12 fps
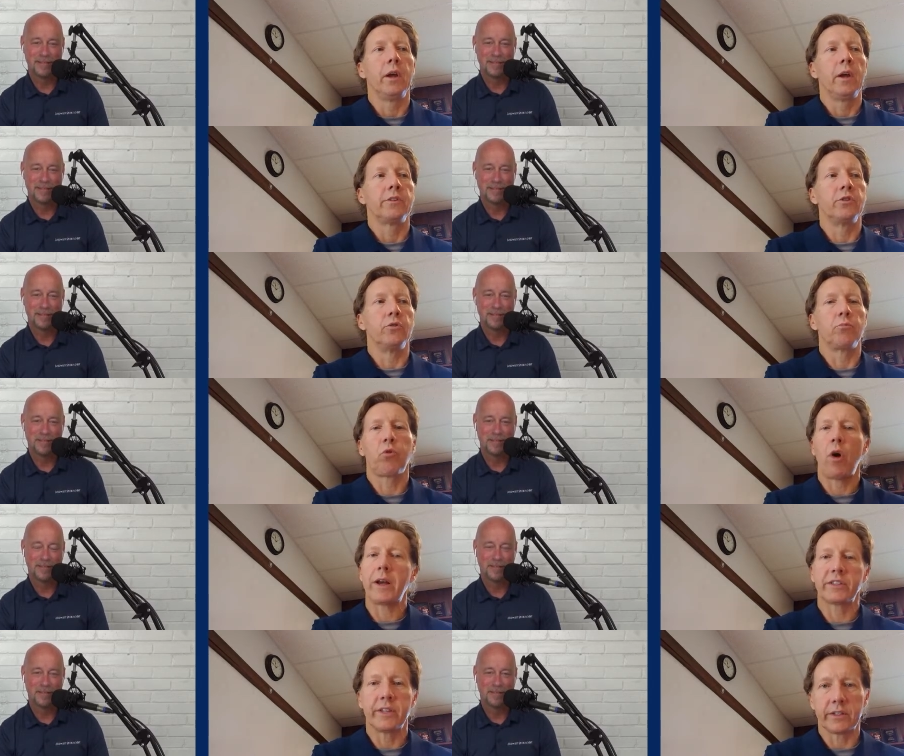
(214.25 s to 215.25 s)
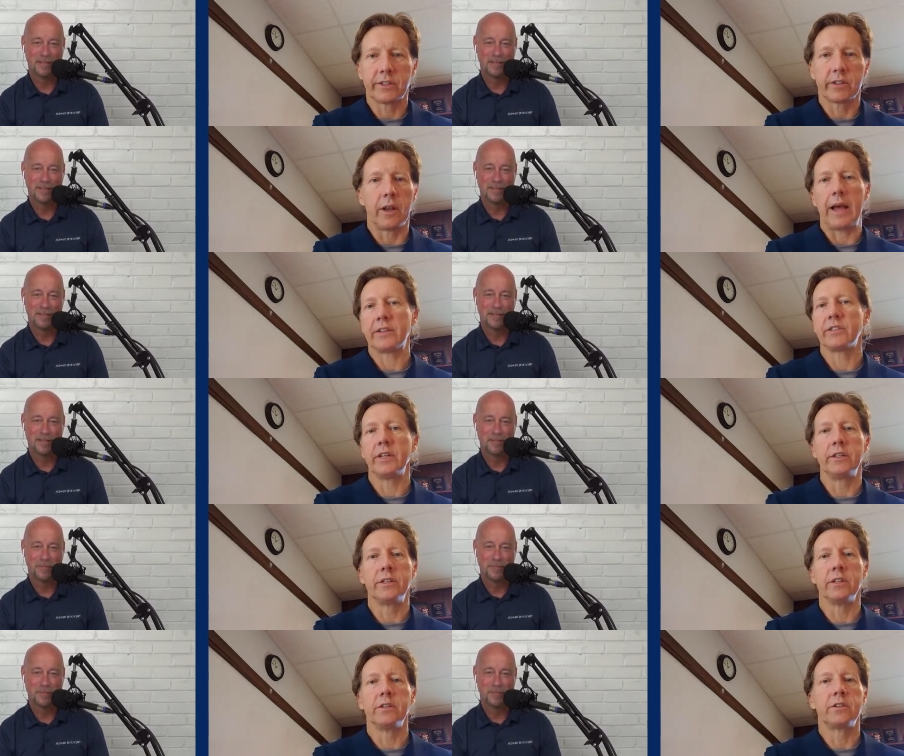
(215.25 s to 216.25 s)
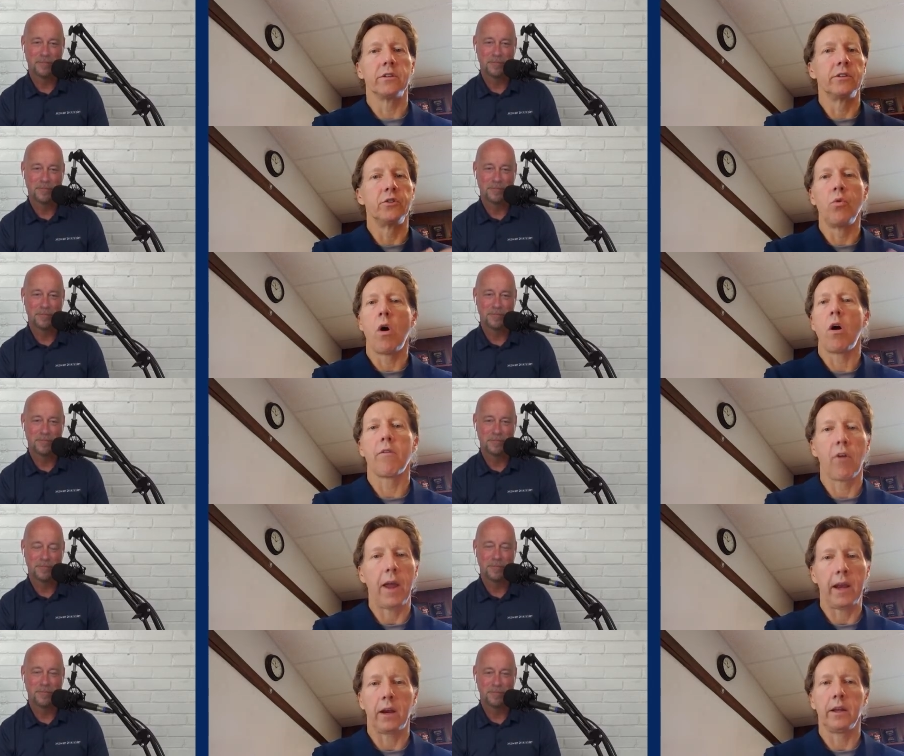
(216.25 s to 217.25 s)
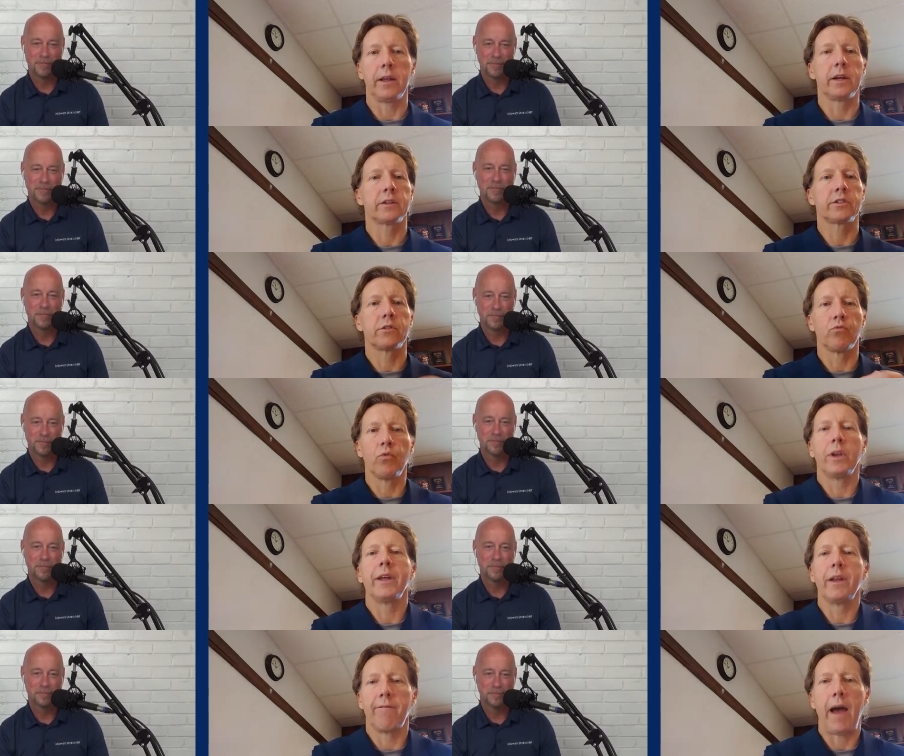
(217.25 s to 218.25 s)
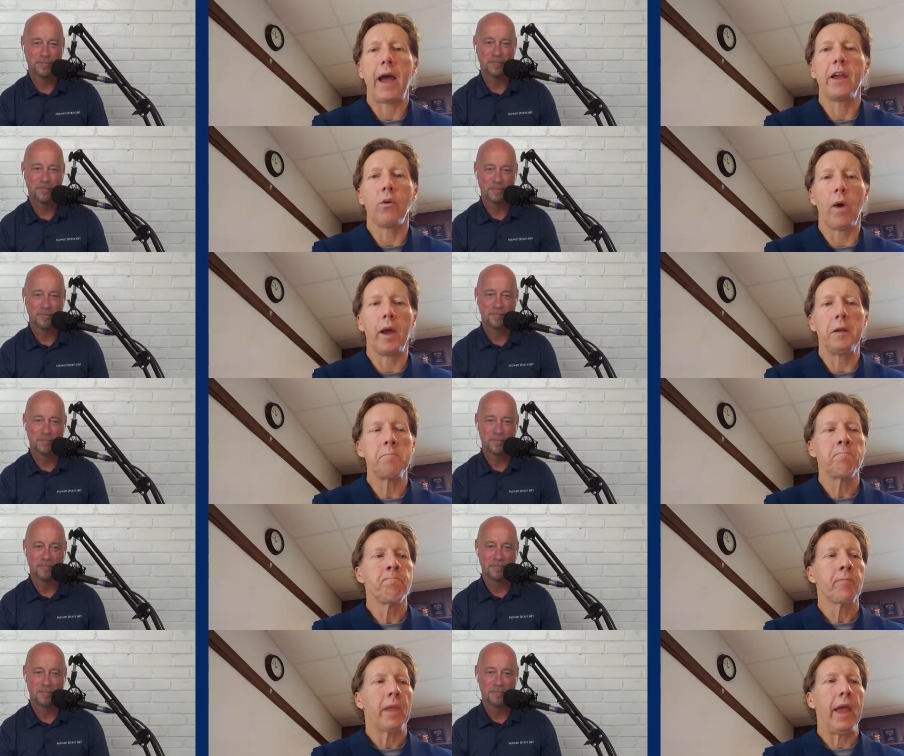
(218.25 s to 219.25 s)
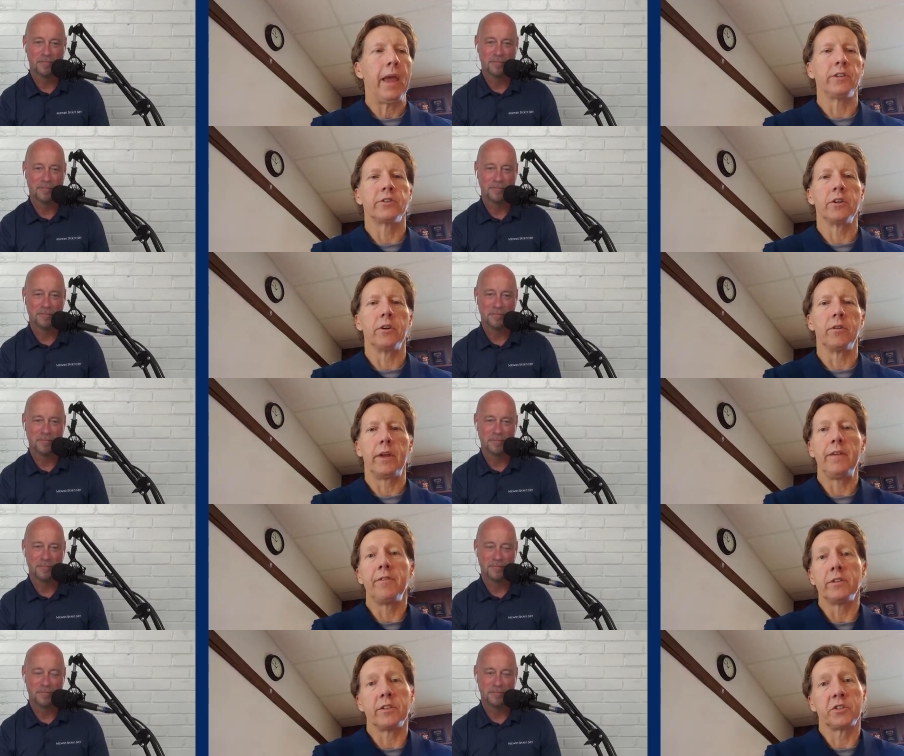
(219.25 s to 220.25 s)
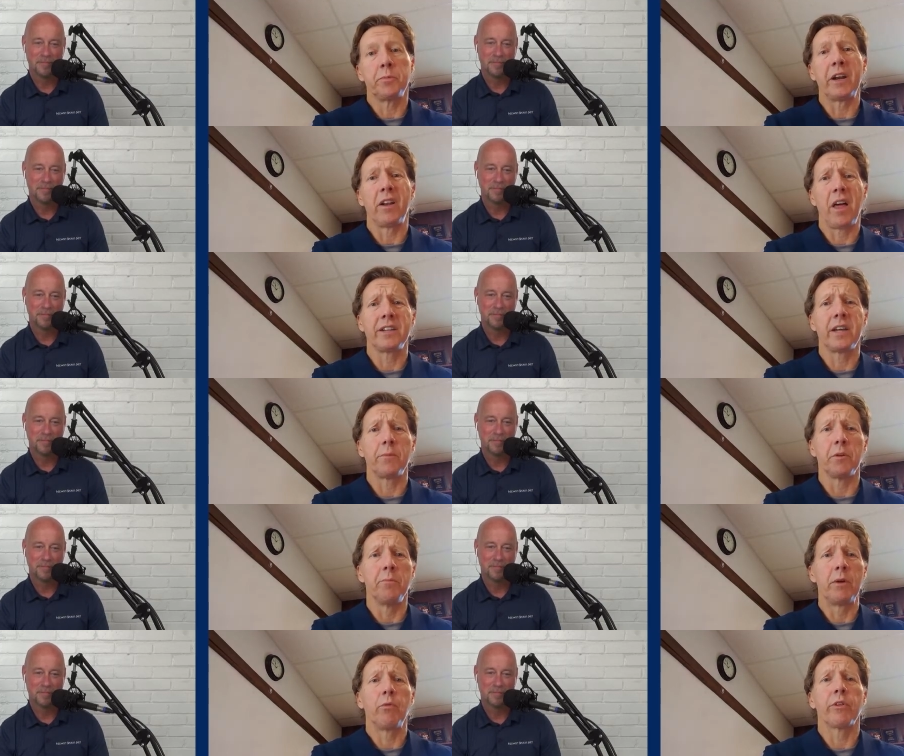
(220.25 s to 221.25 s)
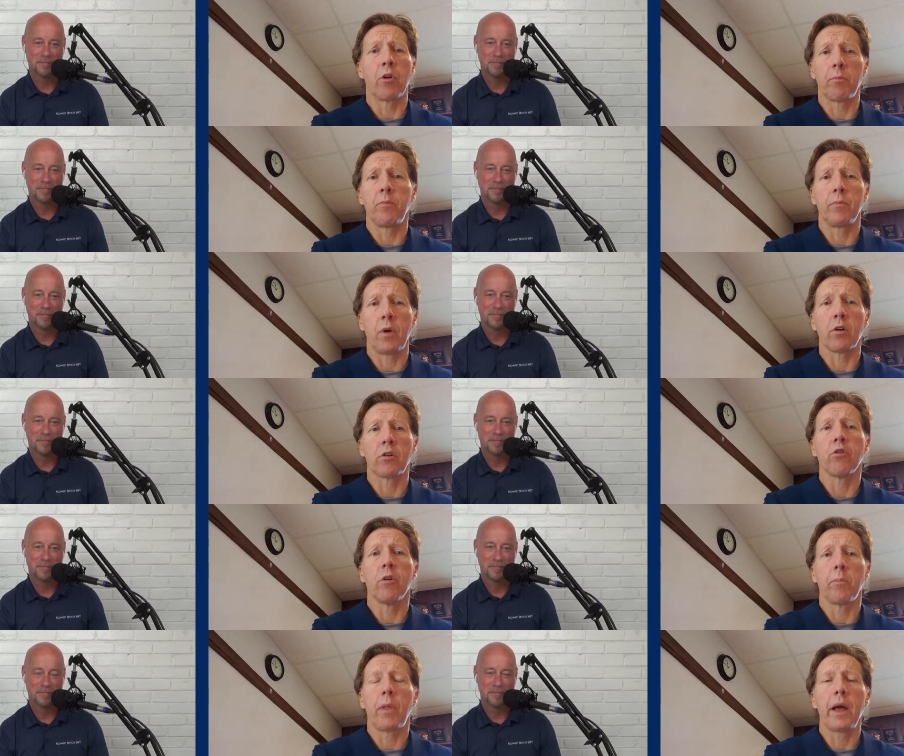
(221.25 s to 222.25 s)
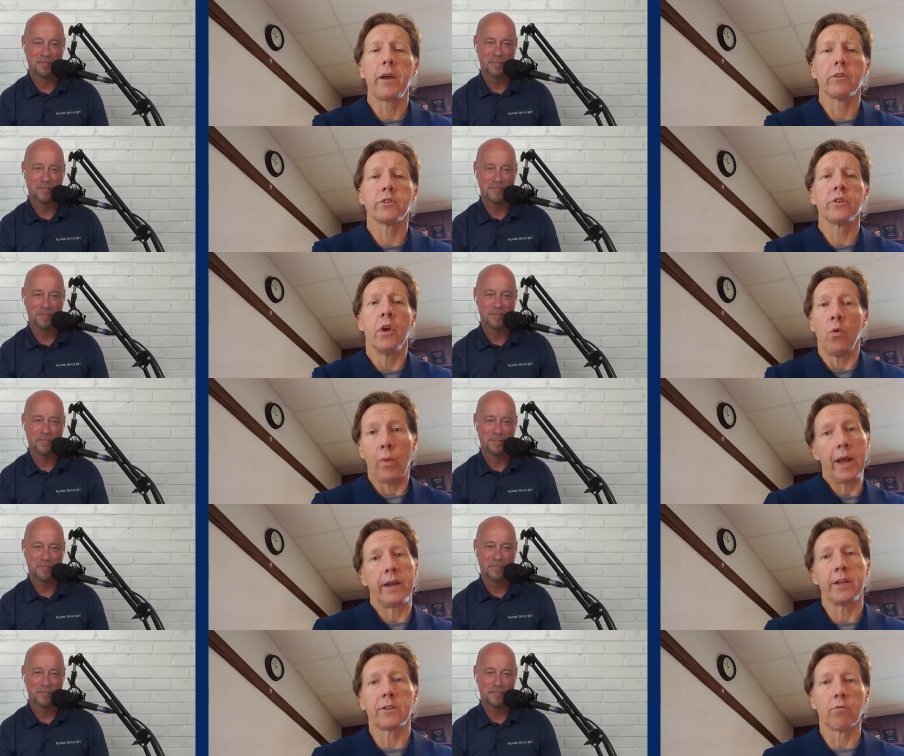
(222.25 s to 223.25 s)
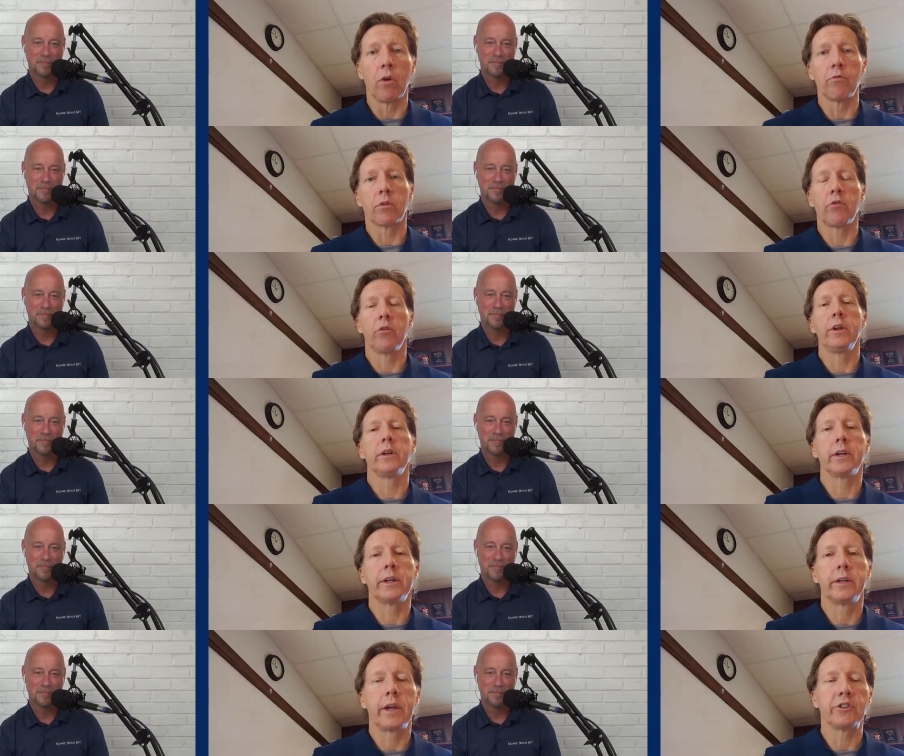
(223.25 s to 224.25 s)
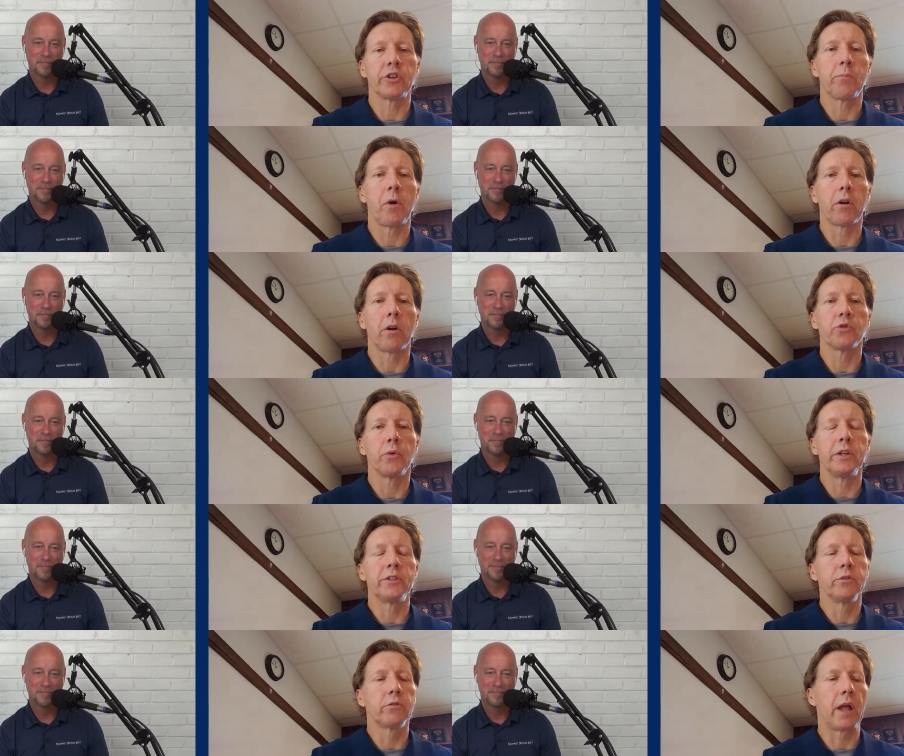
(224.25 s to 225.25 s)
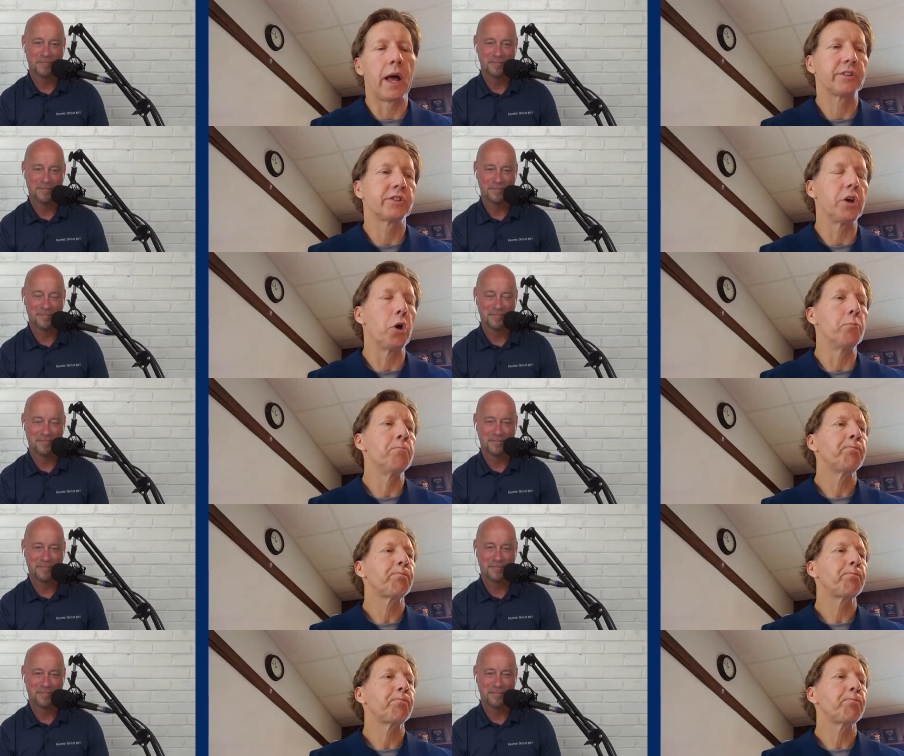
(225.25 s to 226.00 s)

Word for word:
Speaker 1: to process the last season, to do all of our analytics, to really evaluate, and to even to spend a lot of time to meet with our, our current players. We had to hit the road recruiting to catch up on our twenty-two class. So